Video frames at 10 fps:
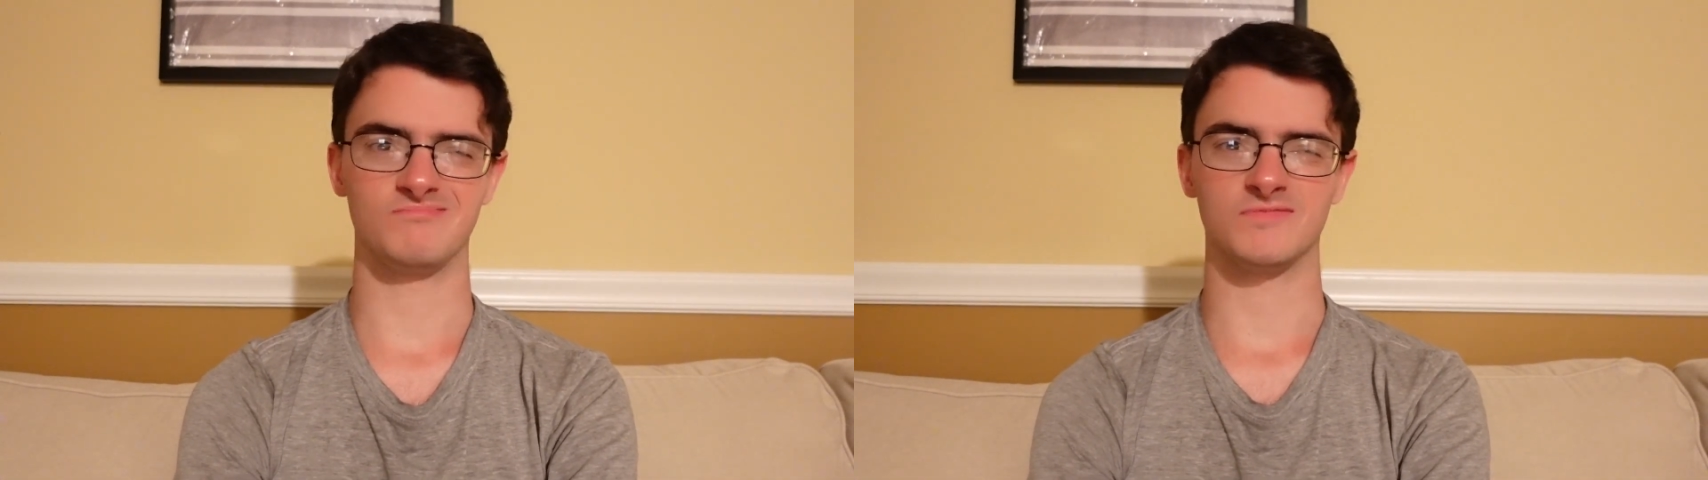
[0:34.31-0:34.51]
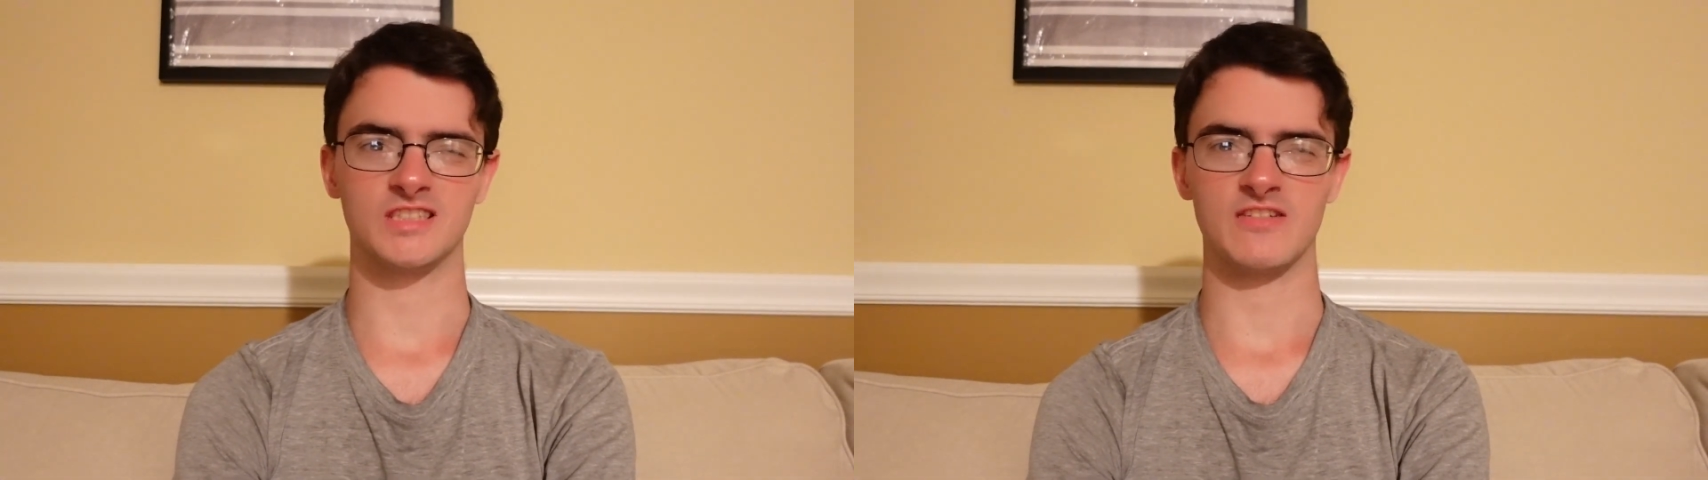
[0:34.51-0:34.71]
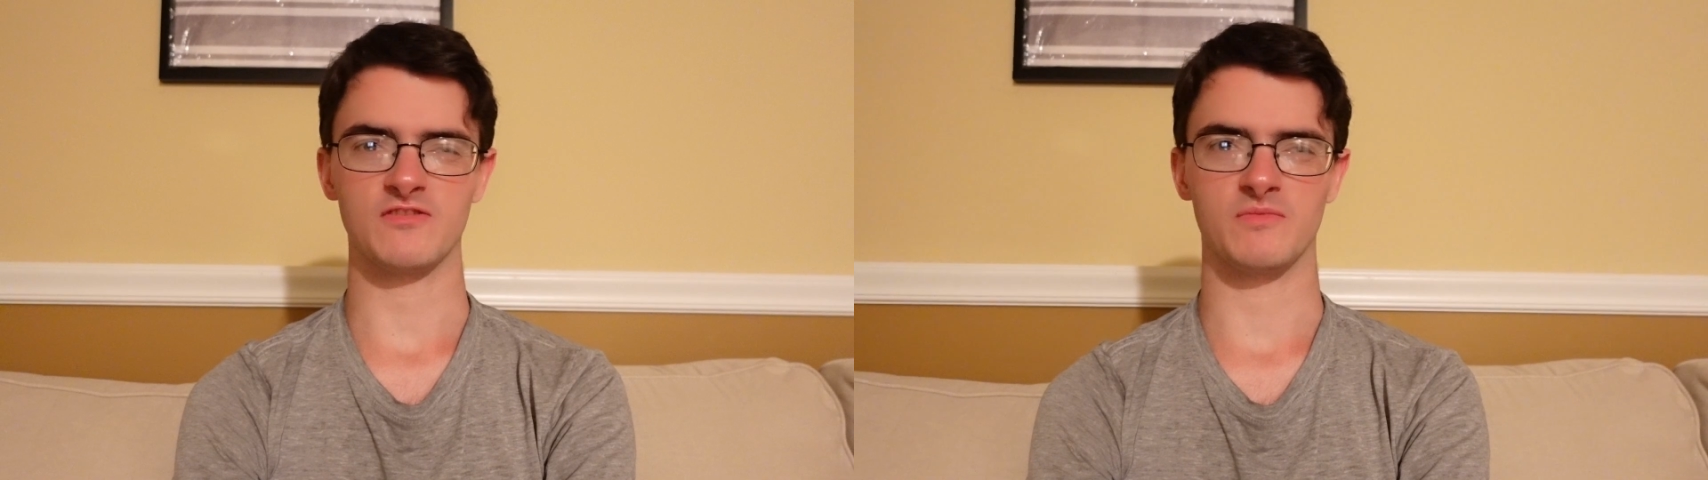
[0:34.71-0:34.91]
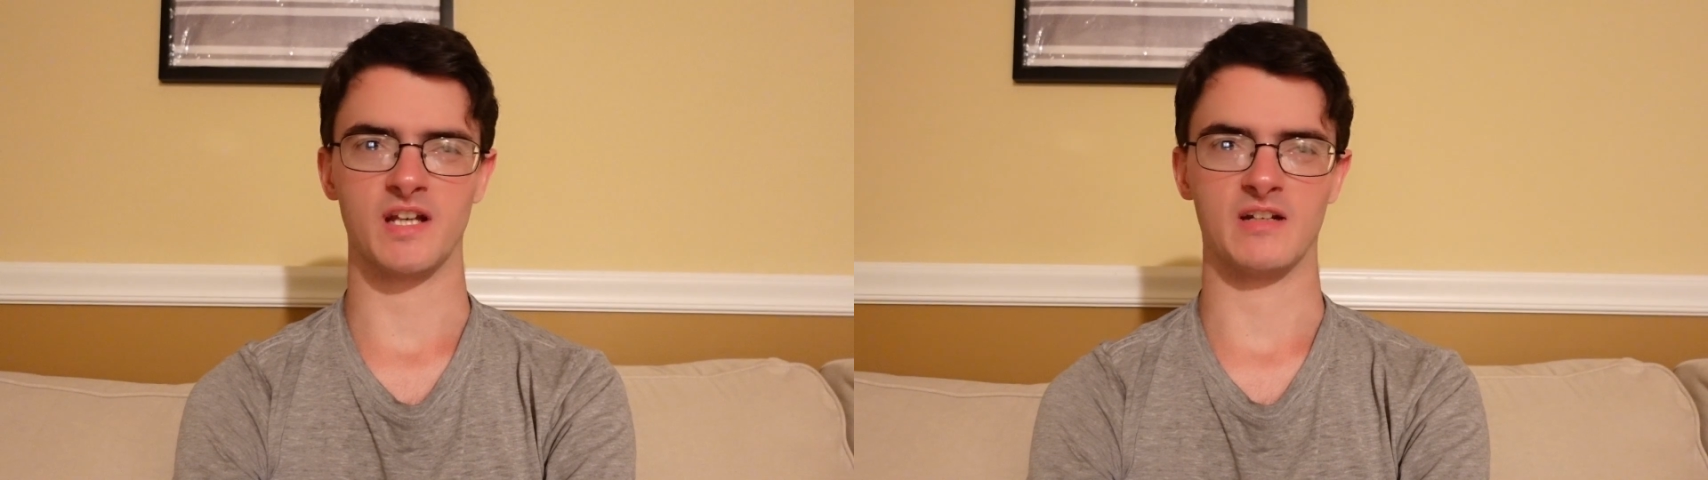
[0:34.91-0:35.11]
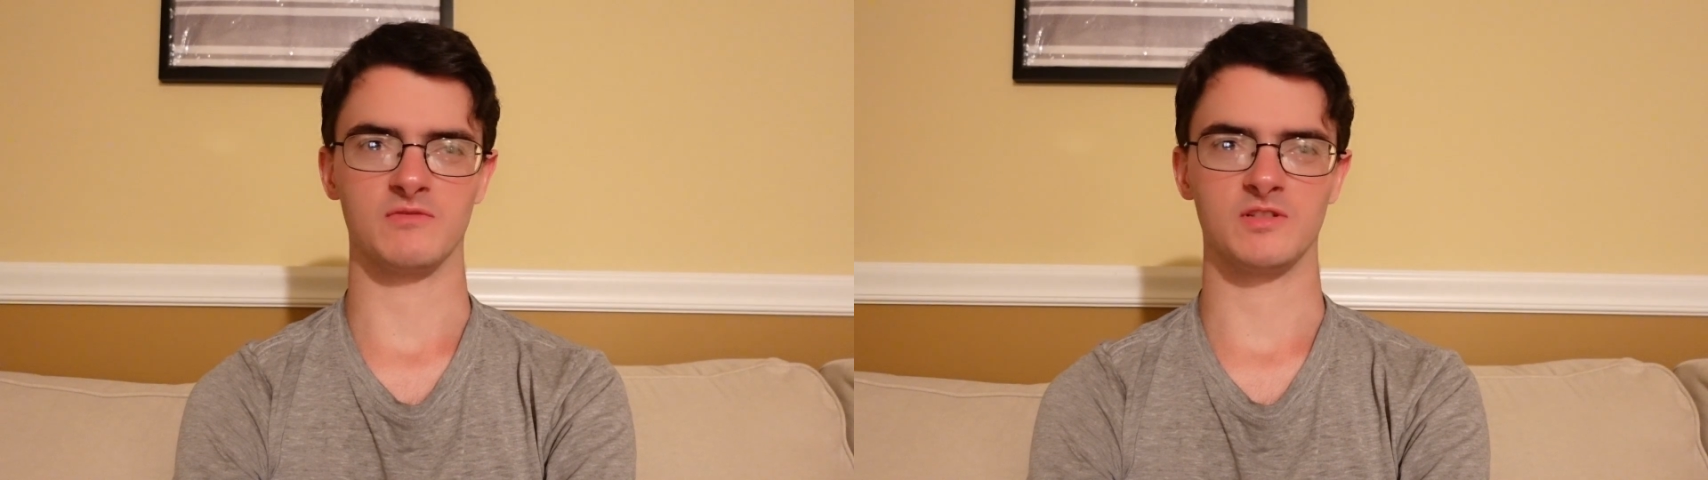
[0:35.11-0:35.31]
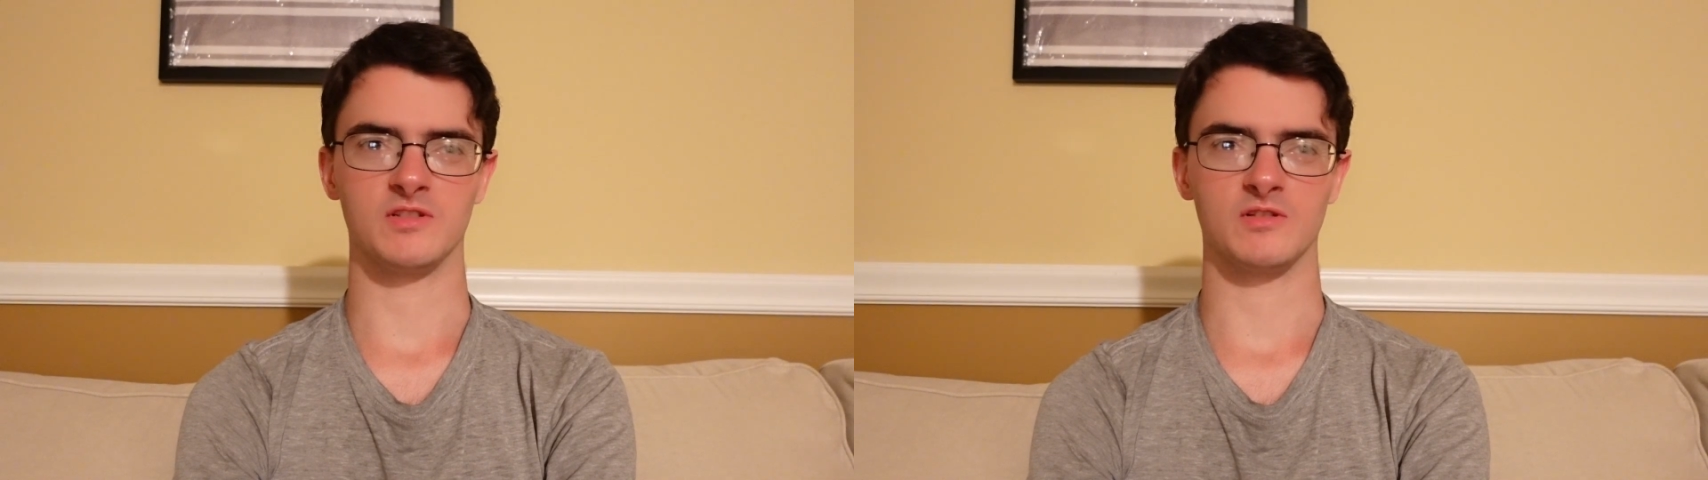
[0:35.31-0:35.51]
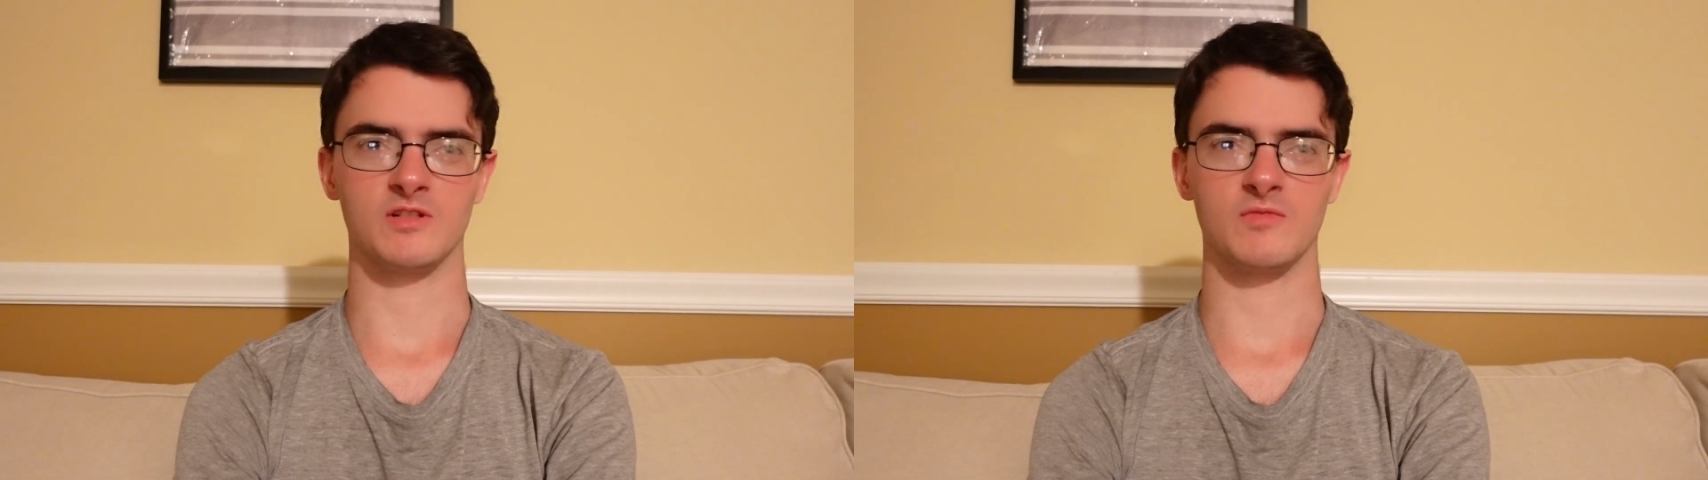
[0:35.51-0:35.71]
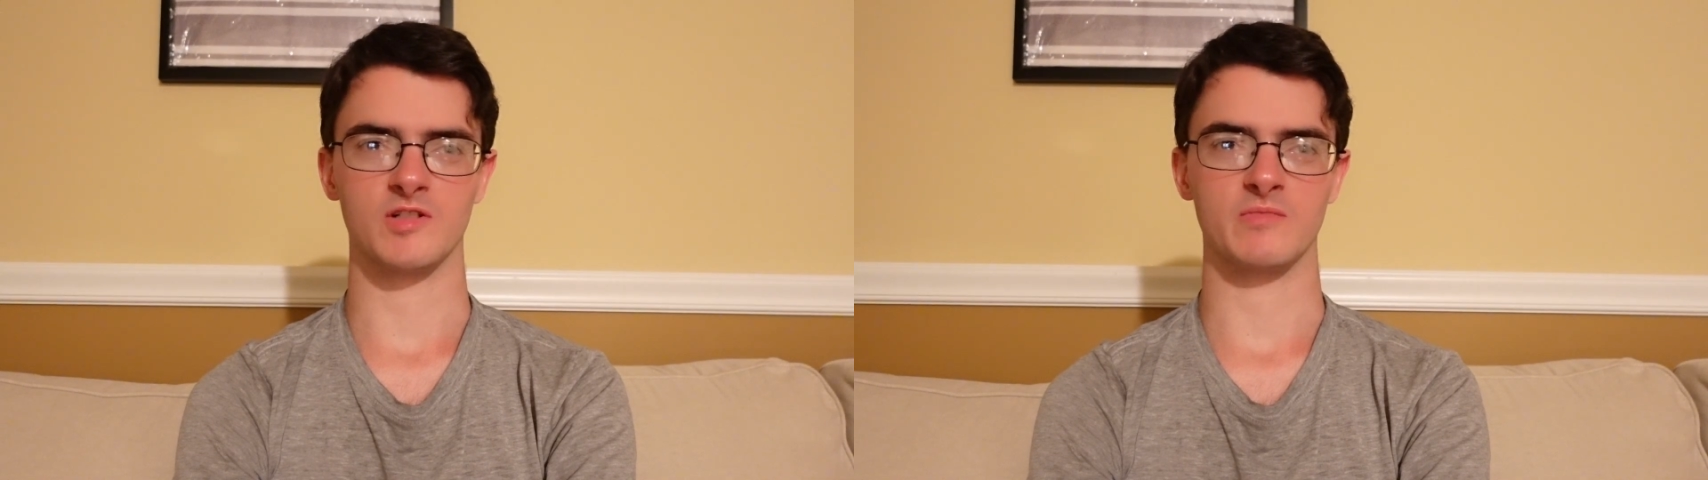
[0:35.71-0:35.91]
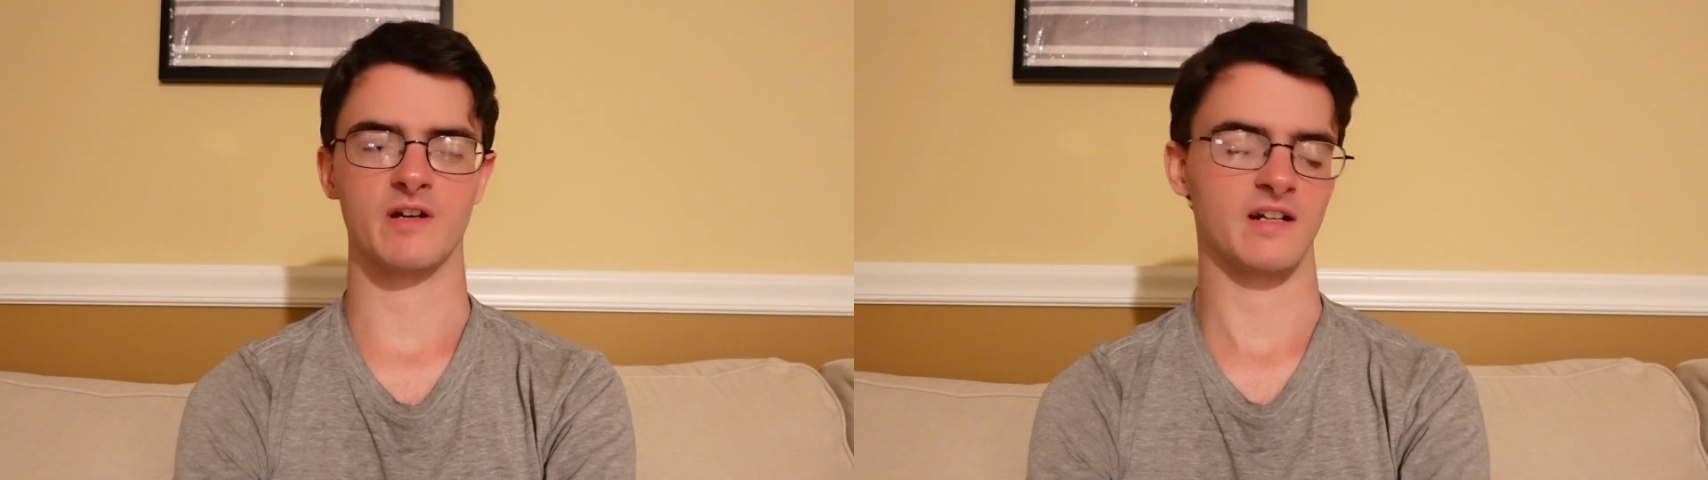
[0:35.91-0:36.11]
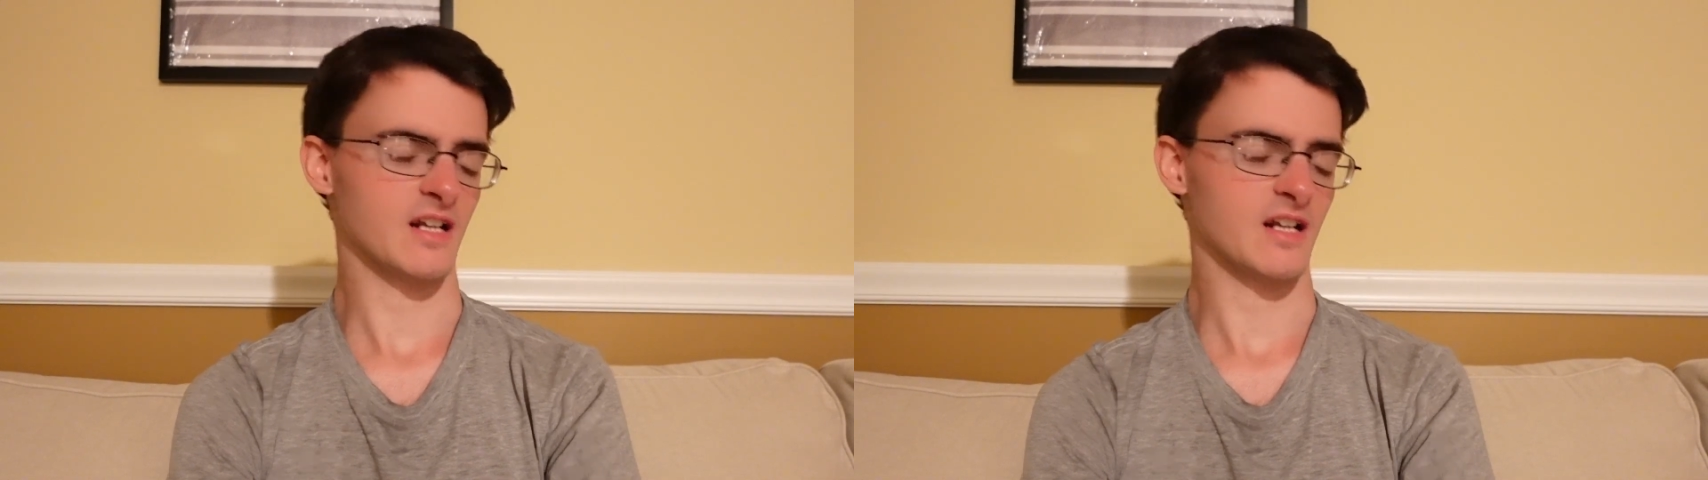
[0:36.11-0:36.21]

Aside from that, I really don't know much about it.